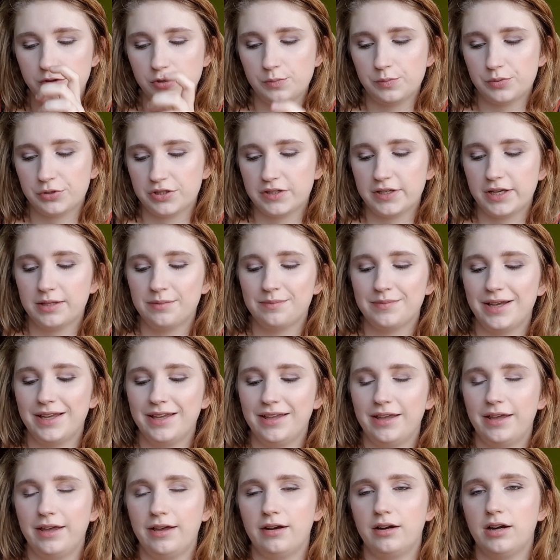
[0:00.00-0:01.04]
protect my
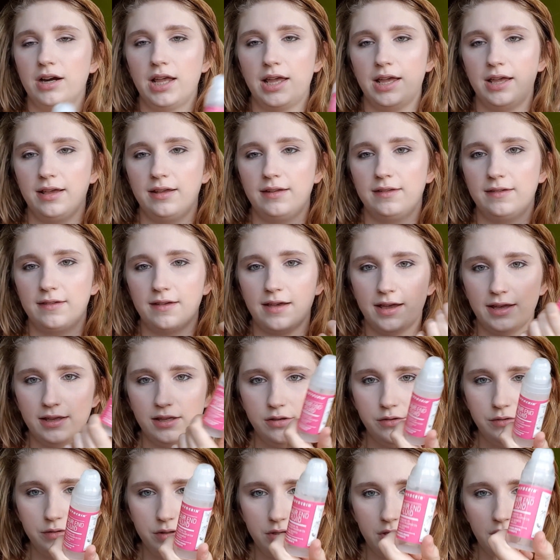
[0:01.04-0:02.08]
hair ends, I
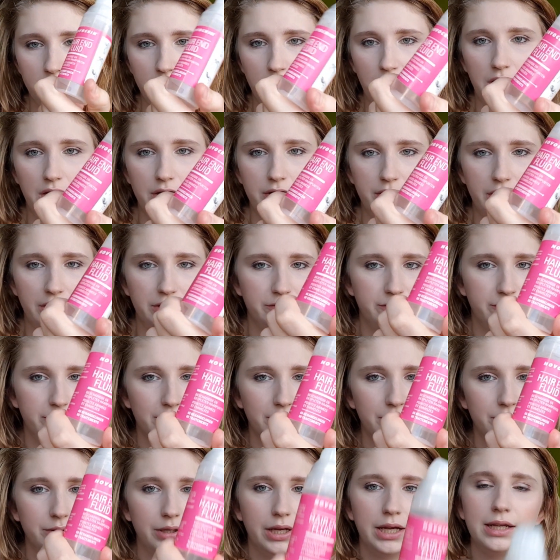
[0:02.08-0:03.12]
use a hair end
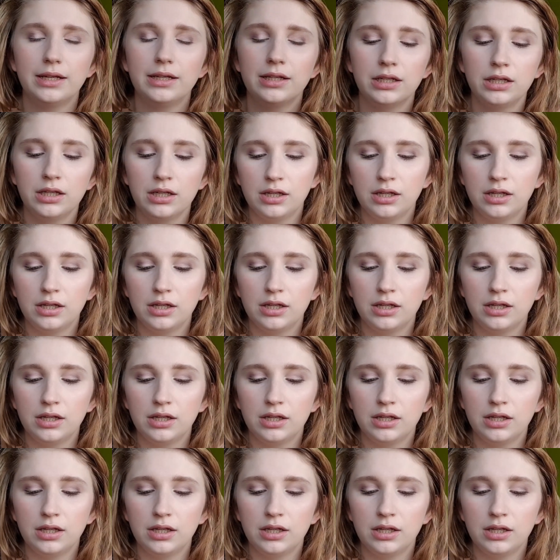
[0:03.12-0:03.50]
fluid